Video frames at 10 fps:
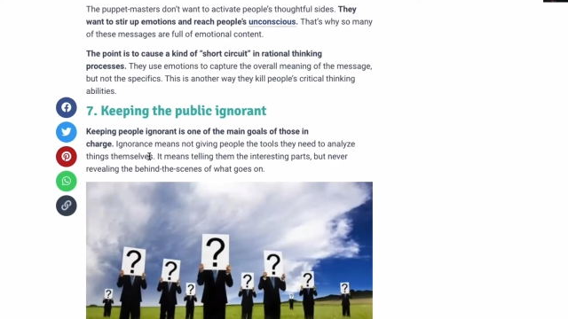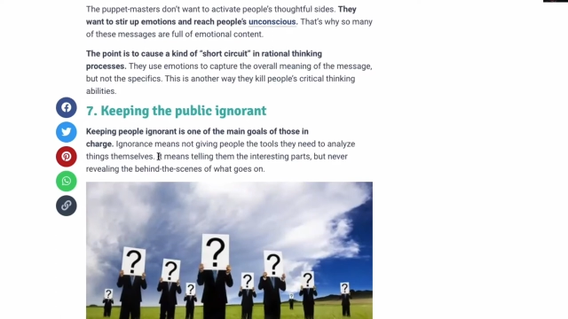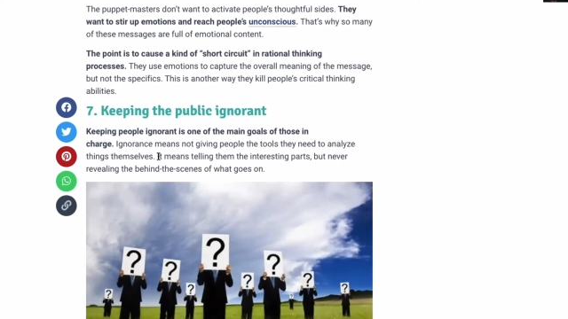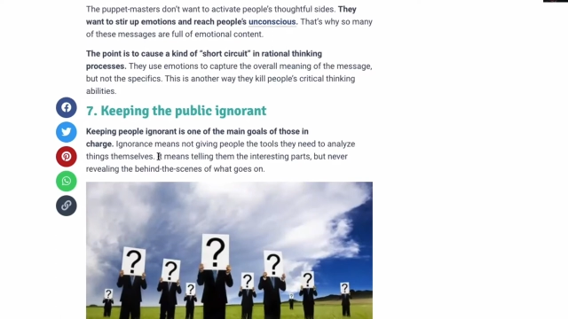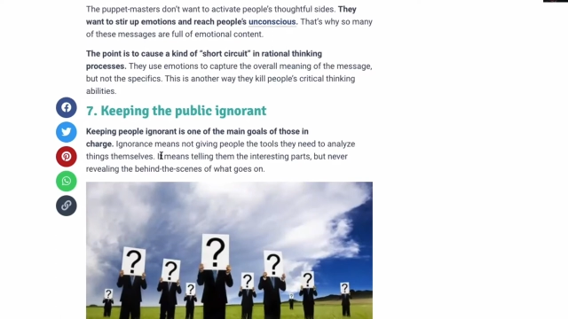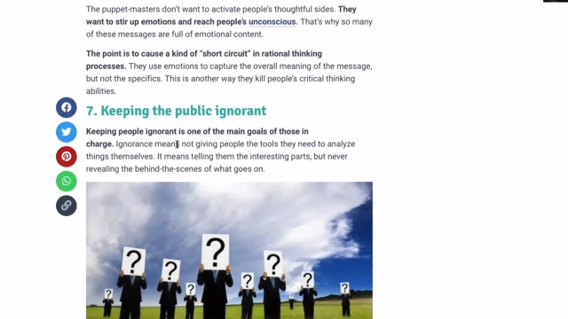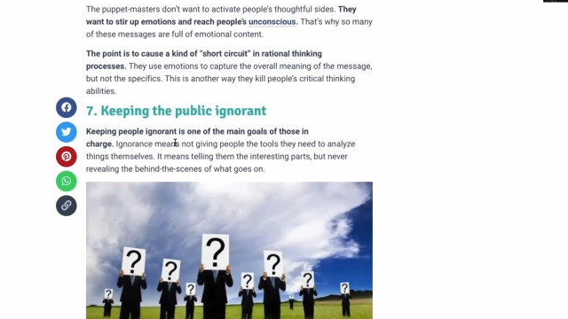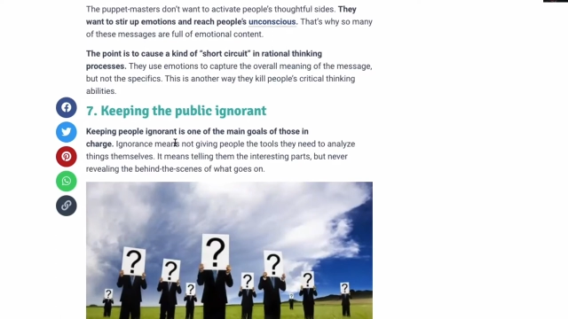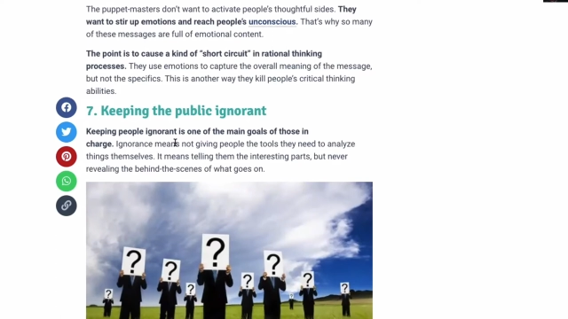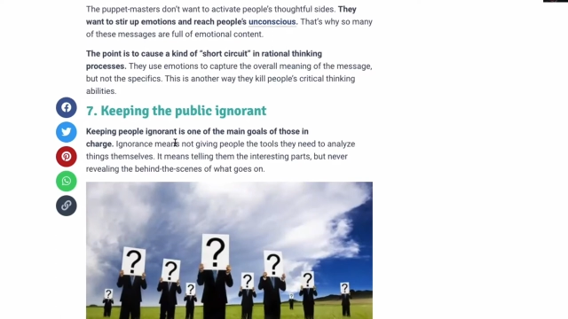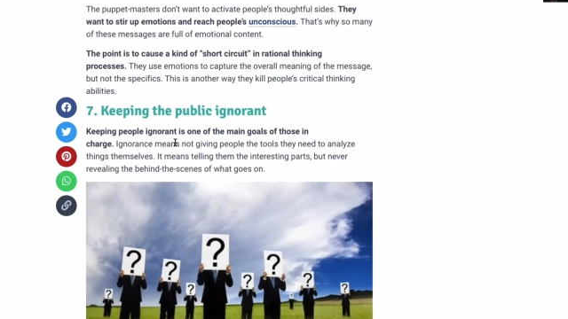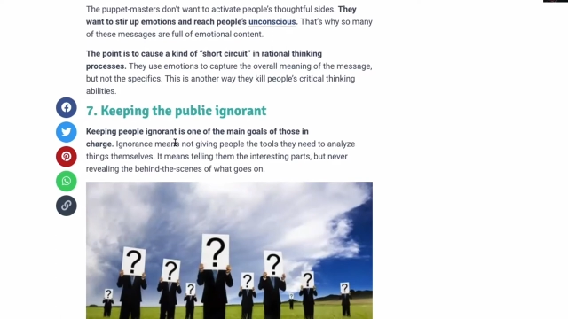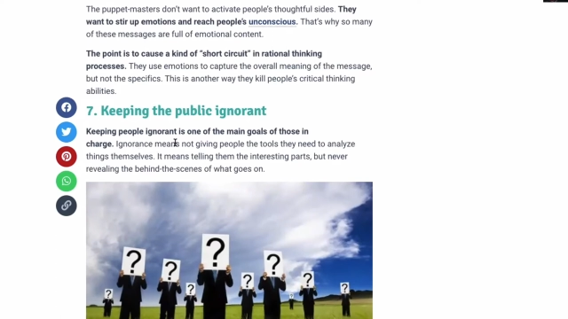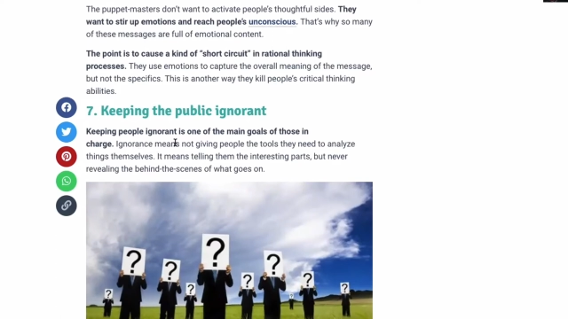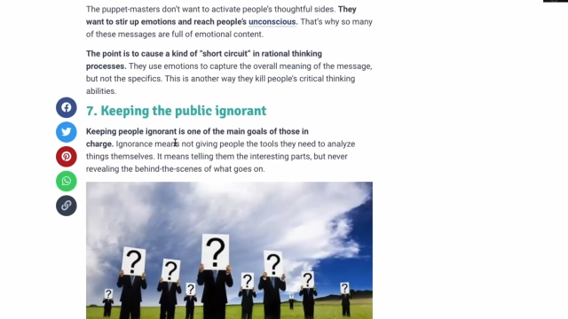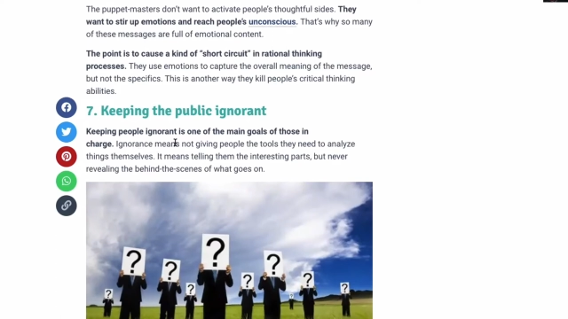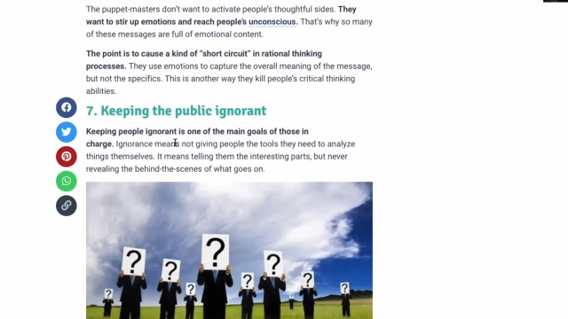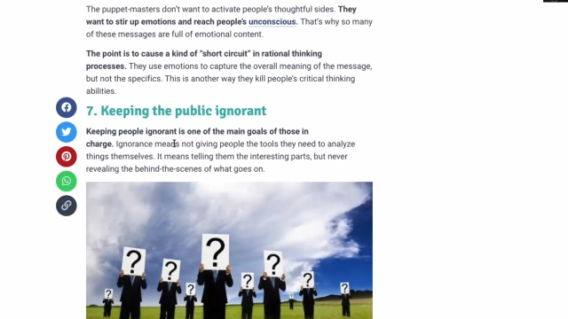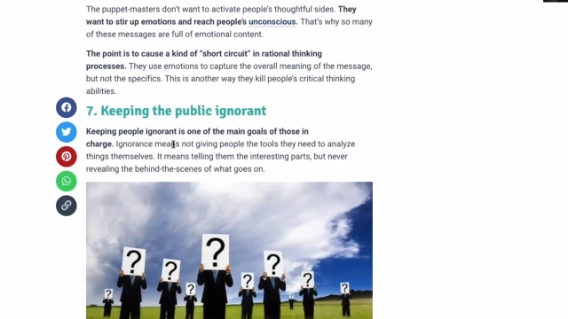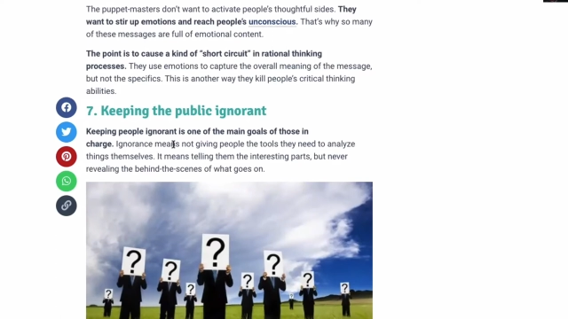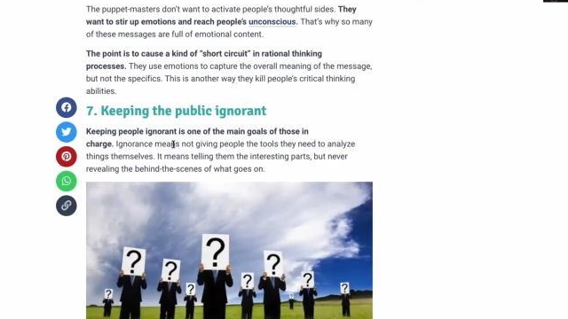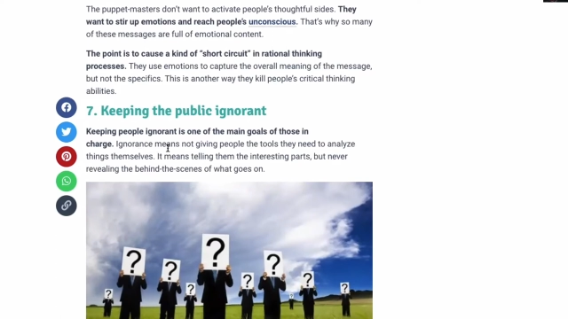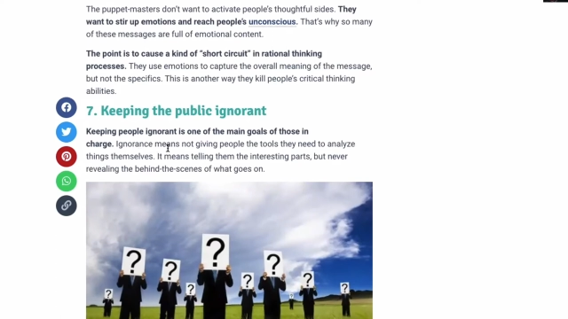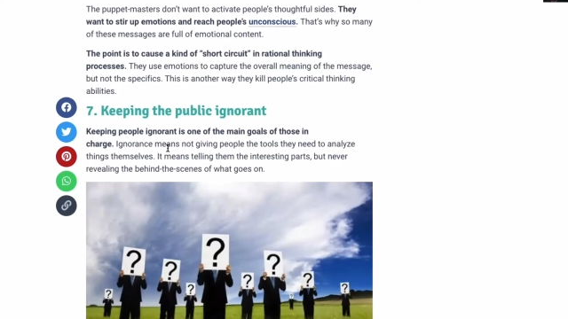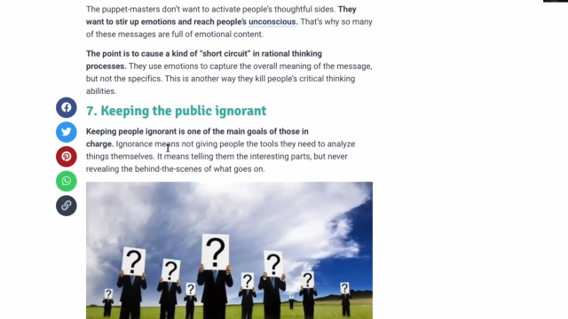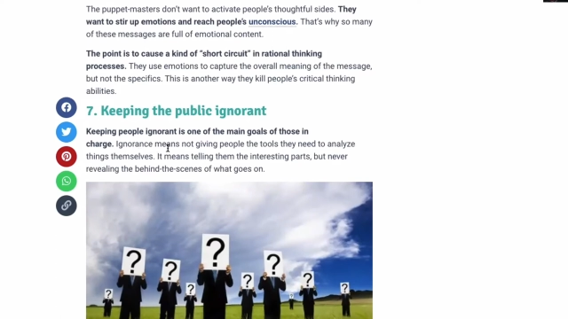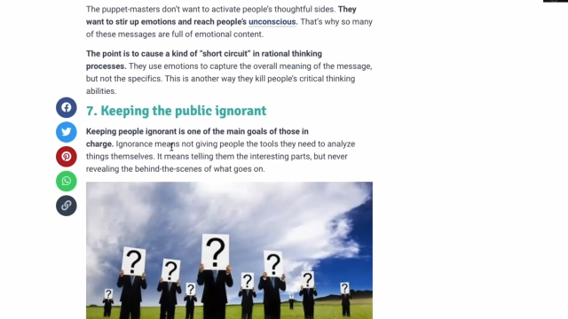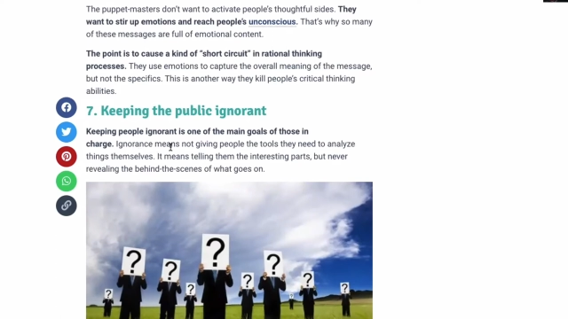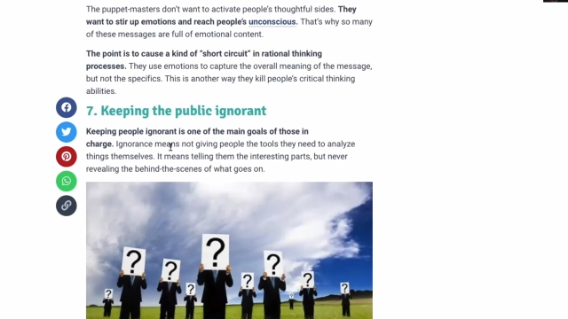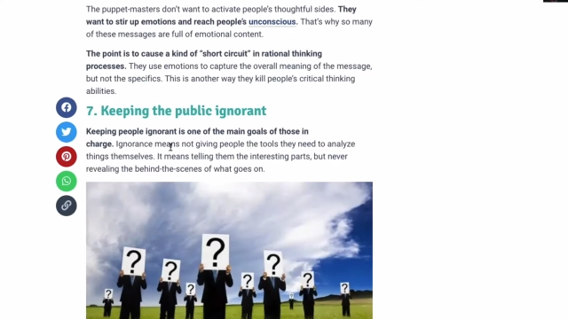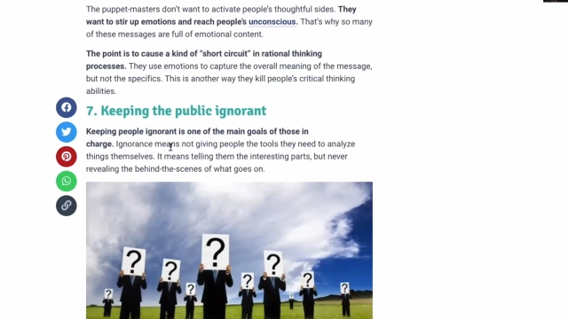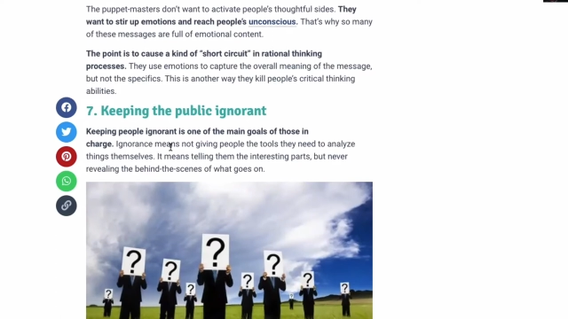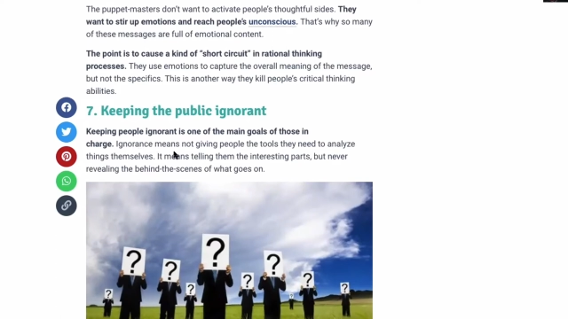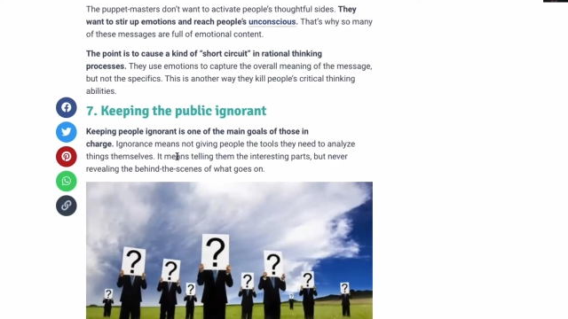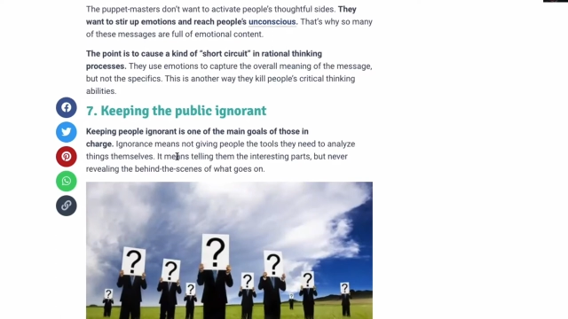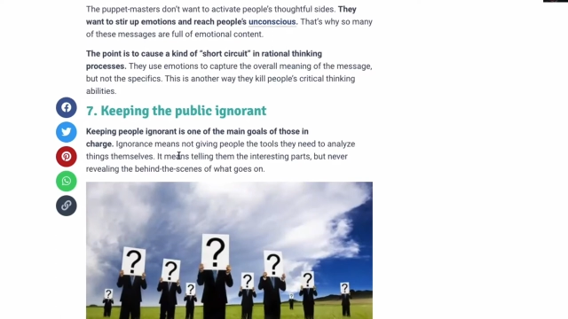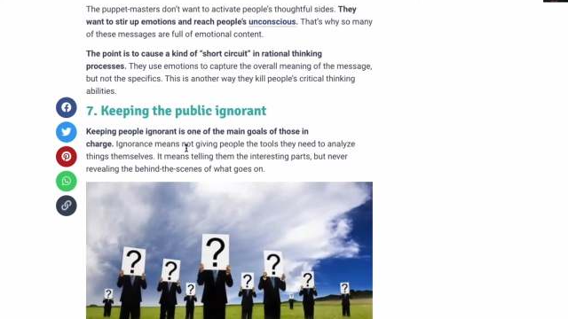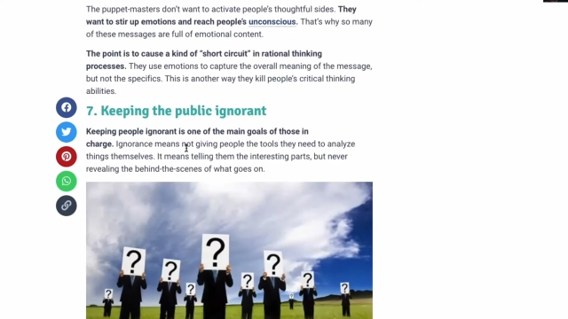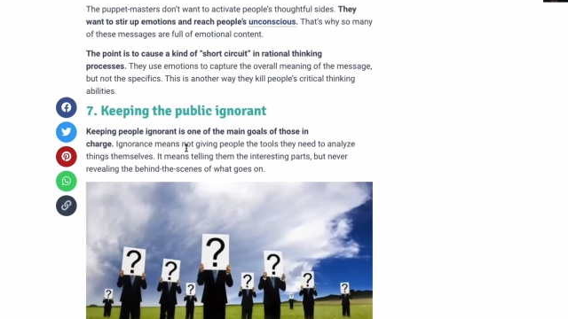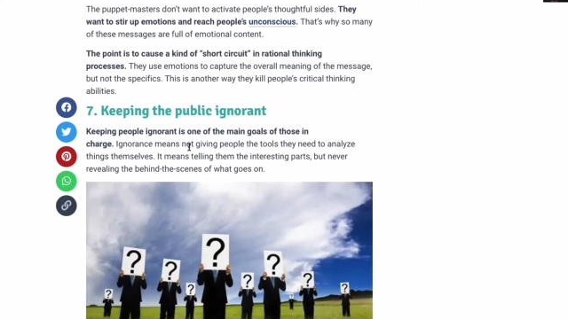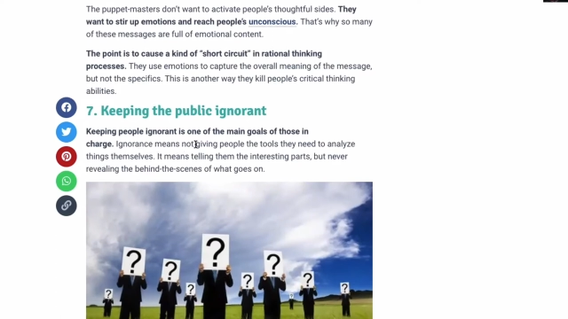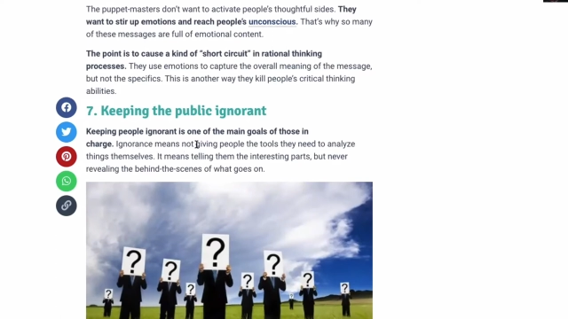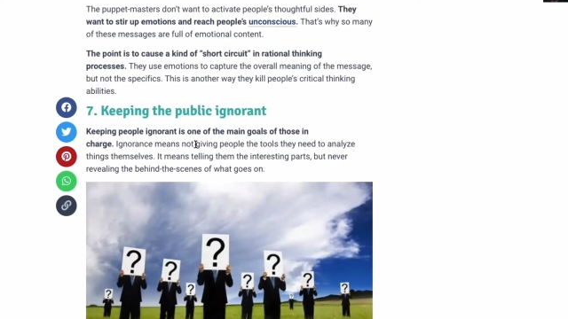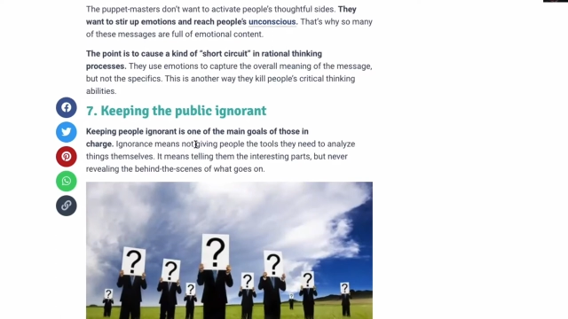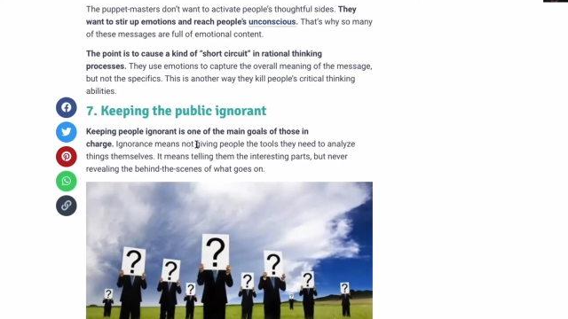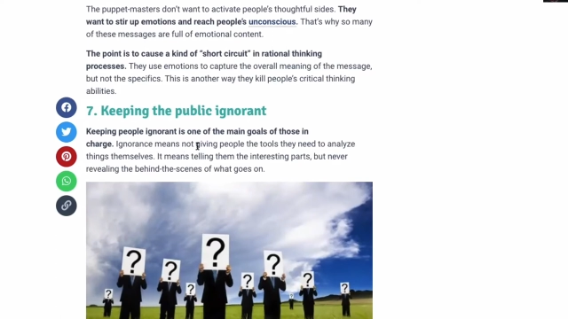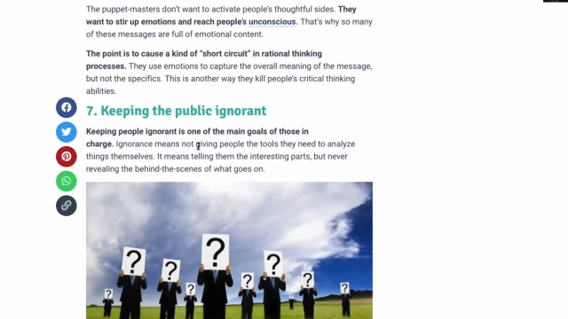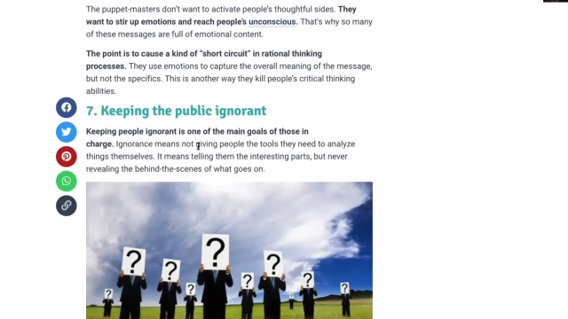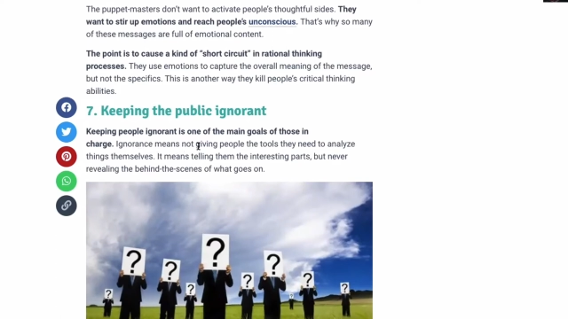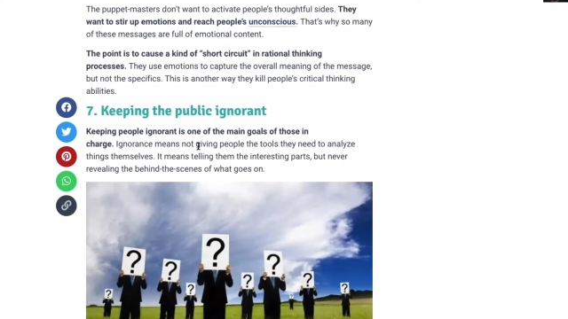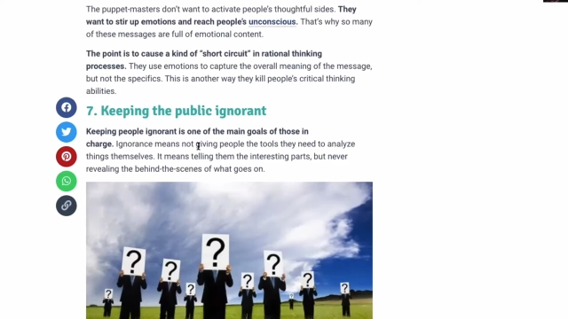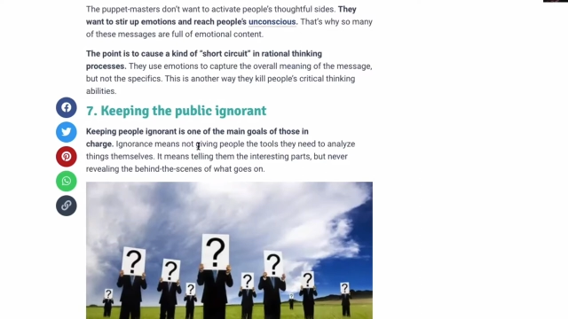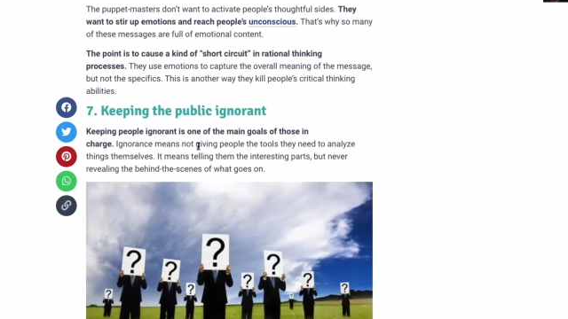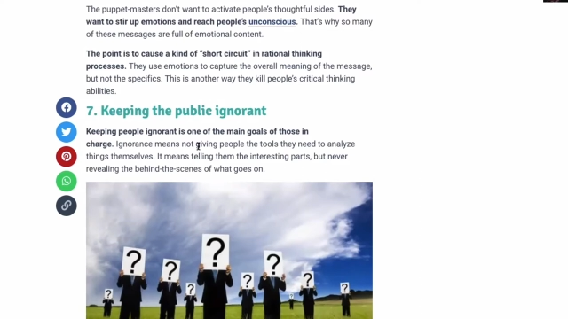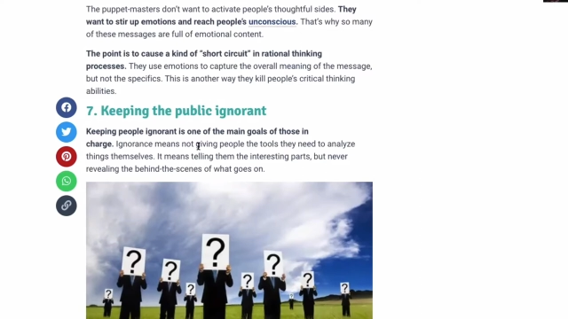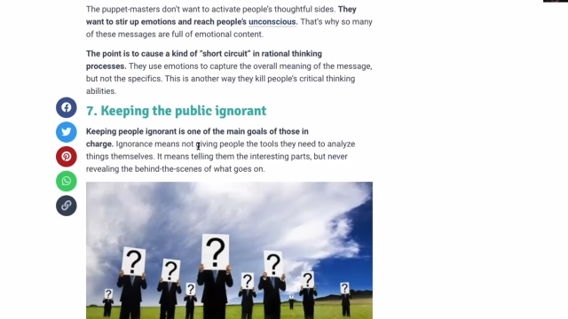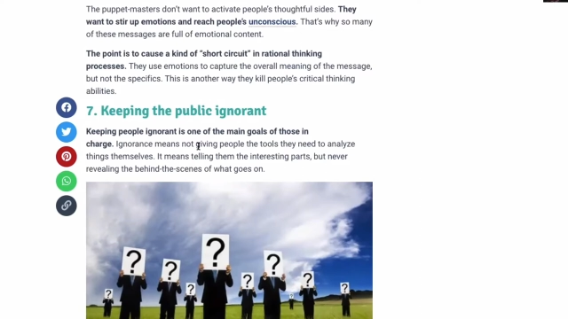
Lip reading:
(no speaker visible)